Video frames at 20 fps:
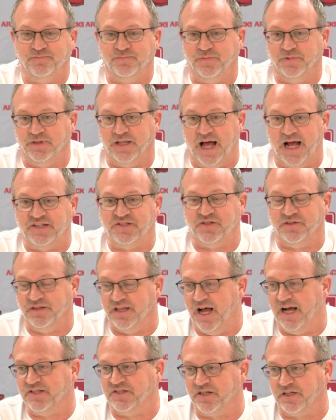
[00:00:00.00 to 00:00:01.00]
Lots and
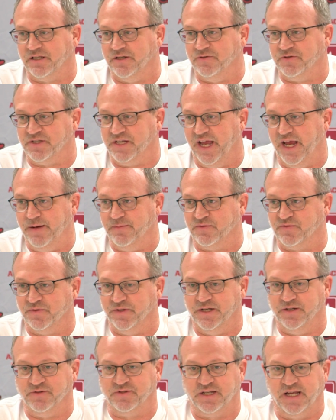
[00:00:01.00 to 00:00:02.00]
lots of close games for
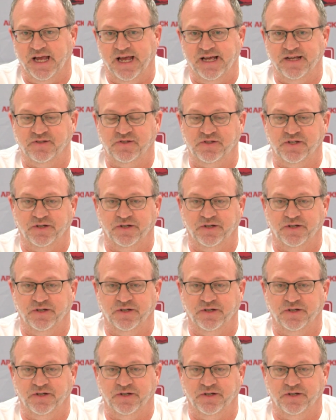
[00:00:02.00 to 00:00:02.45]
those guys.